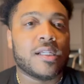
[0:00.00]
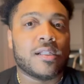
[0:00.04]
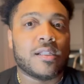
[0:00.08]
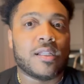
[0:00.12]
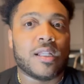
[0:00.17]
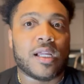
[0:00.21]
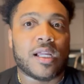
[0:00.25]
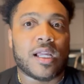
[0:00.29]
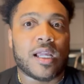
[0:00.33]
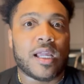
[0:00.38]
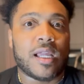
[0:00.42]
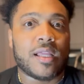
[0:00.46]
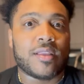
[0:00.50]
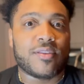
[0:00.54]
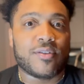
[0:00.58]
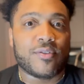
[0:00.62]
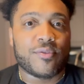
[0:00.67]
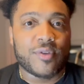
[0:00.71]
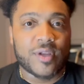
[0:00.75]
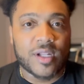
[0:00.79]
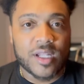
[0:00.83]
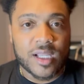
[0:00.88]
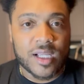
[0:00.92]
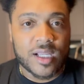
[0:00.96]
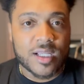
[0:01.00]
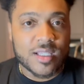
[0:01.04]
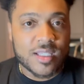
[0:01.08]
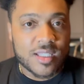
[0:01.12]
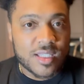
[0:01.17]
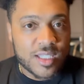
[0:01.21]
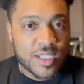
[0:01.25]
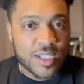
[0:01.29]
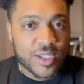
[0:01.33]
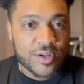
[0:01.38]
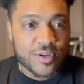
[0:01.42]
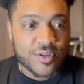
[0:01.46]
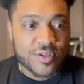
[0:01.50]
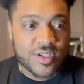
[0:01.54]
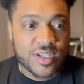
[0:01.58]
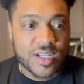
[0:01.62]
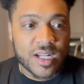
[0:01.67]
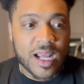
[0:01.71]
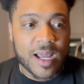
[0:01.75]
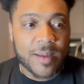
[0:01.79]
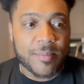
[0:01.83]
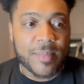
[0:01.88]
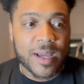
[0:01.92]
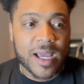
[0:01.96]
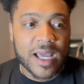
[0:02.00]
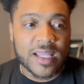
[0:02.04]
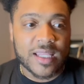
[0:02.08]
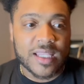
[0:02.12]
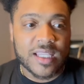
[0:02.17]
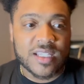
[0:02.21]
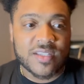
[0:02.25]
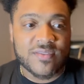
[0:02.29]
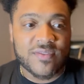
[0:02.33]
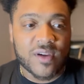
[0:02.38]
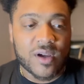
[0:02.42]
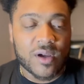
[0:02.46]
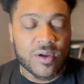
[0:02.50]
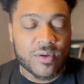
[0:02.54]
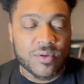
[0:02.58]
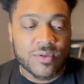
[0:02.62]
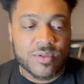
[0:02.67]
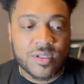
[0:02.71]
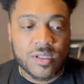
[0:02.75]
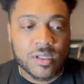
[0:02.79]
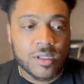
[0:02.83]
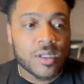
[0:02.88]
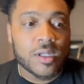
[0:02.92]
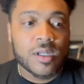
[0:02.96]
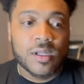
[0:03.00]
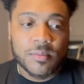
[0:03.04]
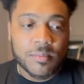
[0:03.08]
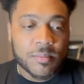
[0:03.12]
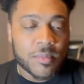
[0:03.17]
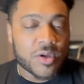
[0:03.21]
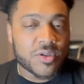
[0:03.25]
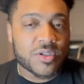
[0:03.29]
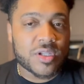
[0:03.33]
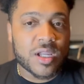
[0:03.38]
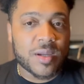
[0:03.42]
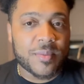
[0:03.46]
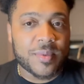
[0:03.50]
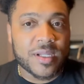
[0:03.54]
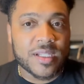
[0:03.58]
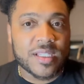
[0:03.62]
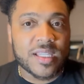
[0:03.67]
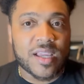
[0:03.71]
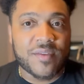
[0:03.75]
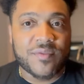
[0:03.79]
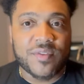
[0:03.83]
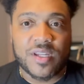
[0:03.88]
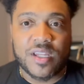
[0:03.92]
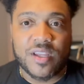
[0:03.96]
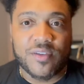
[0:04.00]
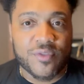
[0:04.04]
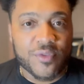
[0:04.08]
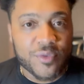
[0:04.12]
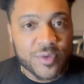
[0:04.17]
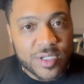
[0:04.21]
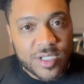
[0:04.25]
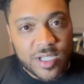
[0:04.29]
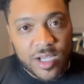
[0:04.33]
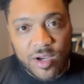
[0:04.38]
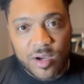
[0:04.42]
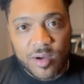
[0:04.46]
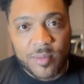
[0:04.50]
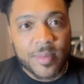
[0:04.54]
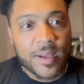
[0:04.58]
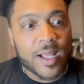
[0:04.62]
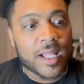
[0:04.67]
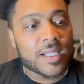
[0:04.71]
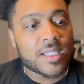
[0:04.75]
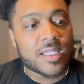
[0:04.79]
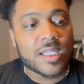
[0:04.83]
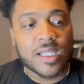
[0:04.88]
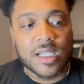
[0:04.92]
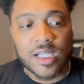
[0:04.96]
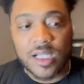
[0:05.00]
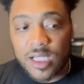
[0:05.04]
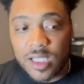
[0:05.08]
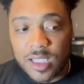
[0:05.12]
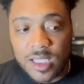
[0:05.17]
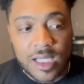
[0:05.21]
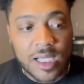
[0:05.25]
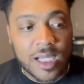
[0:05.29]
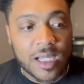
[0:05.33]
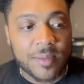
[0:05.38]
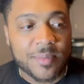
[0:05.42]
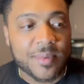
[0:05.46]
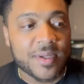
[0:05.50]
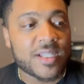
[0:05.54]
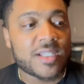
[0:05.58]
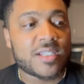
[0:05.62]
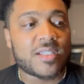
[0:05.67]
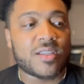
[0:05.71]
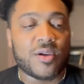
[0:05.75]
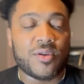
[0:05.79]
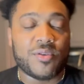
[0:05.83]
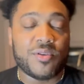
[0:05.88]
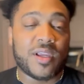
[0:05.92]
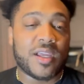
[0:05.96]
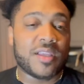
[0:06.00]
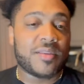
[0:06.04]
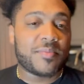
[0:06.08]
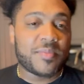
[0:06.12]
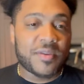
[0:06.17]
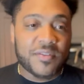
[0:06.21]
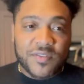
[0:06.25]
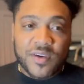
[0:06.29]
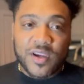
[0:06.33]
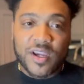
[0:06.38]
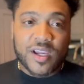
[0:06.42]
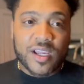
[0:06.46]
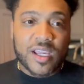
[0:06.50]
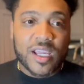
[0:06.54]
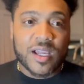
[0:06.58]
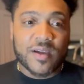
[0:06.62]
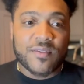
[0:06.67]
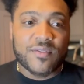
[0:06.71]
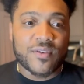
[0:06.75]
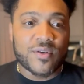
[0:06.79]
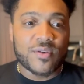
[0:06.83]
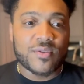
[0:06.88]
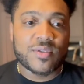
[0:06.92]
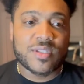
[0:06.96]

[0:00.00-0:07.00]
Like, I have to really consider, should I buy these phones? Most companies have a different return policy than other companies, so you have to be very careful.